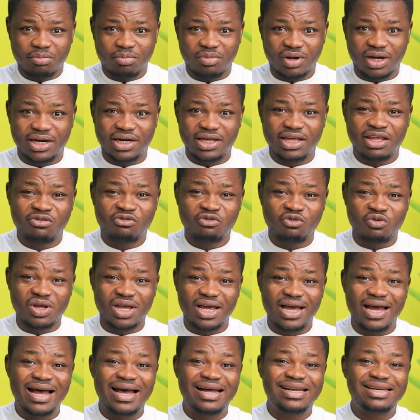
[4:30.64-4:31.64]
But if
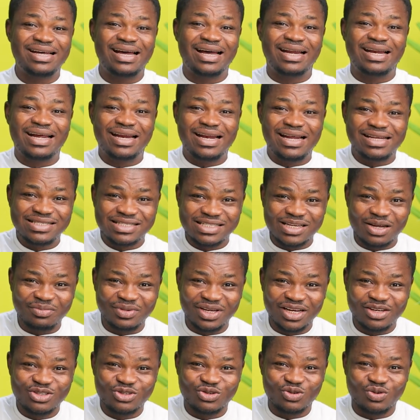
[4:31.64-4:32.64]
we add another
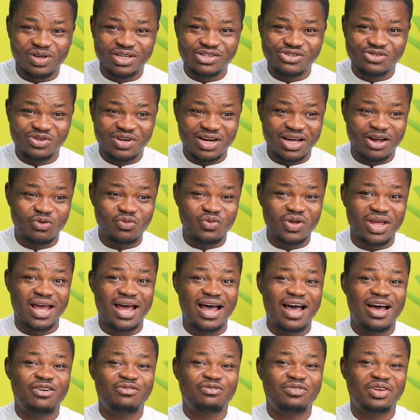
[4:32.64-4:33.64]
subject to it so that we
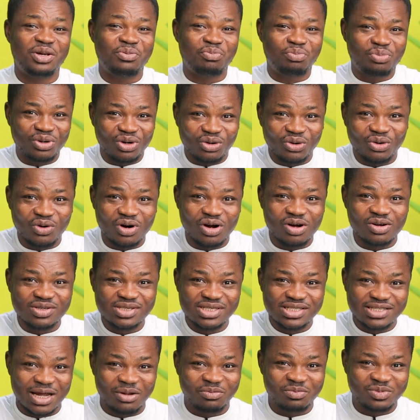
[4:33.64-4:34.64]
have a plural
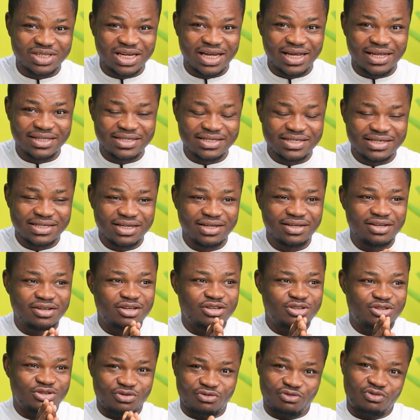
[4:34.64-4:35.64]
subject,
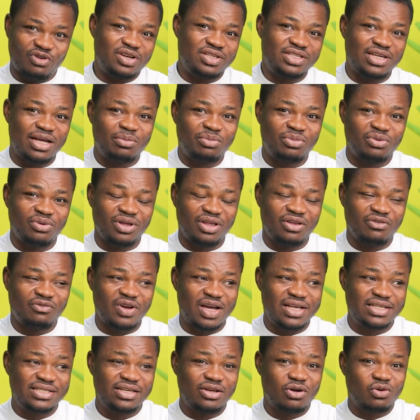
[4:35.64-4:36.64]
so for example, if
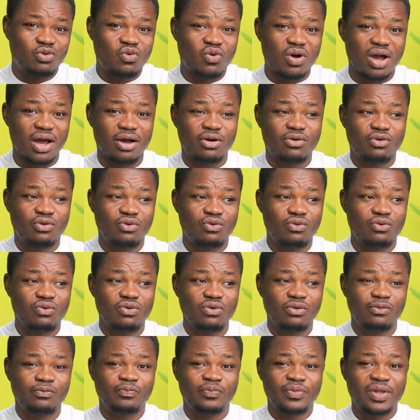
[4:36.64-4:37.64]
I say
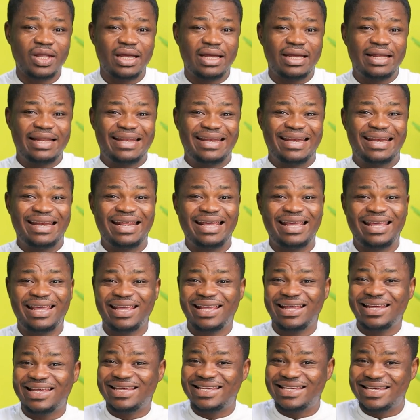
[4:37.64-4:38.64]
Kwaku
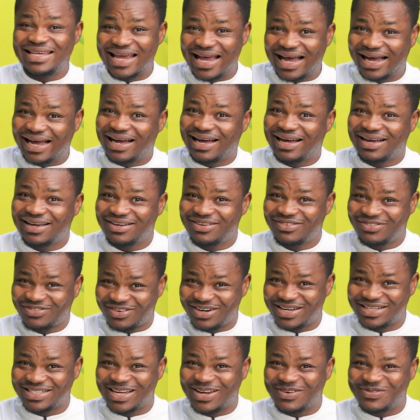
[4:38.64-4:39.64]
ne ya
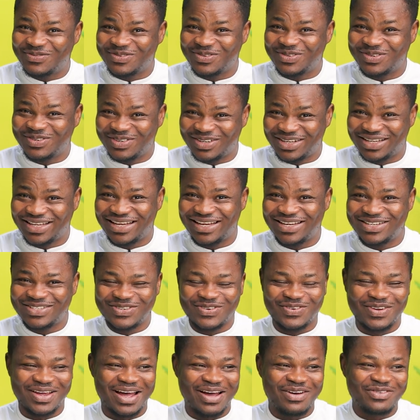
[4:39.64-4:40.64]
for example. Okay,
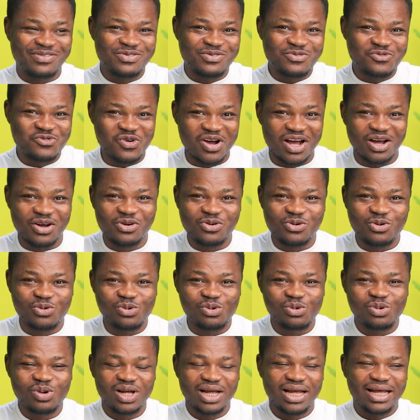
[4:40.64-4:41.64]
so we have
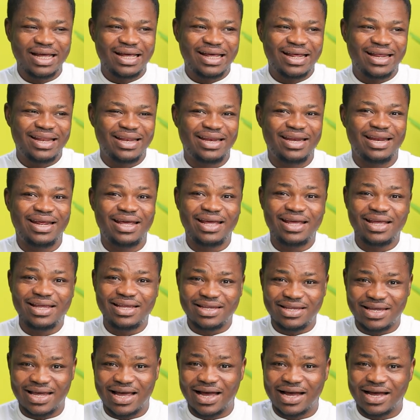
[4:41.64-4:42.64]
kweku ne
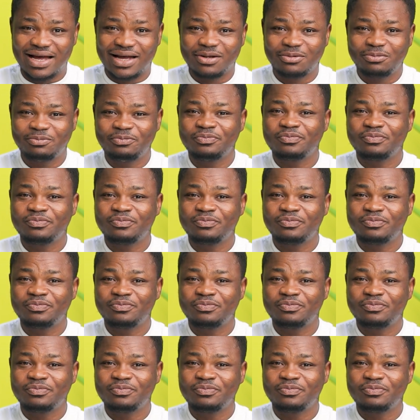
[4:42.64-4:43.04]
ya.